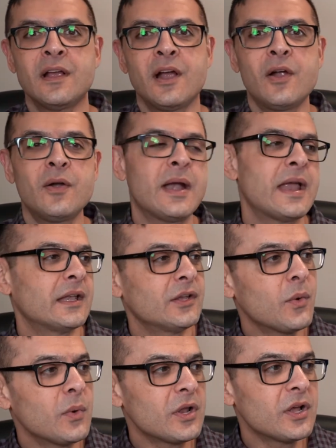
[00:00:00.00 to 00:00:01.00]
All right,
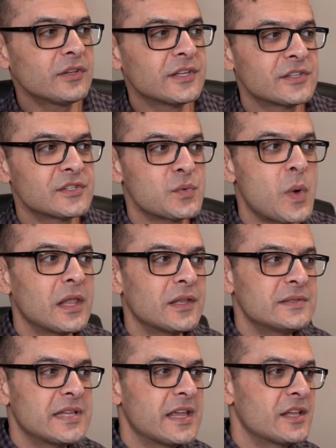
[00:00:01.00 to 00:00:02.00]
going on to
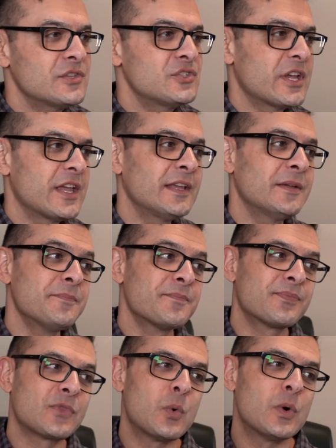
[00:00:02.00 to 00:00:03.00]
Swallowtail Jig,
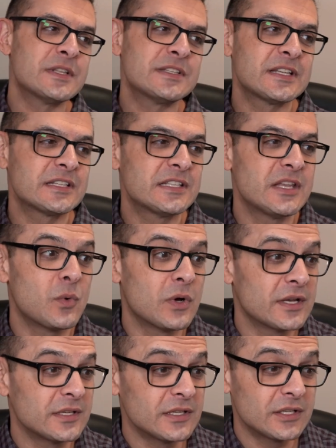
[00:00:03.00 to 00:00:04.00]

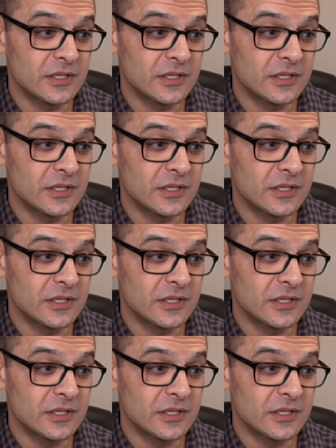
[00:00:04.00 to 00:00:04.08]
161.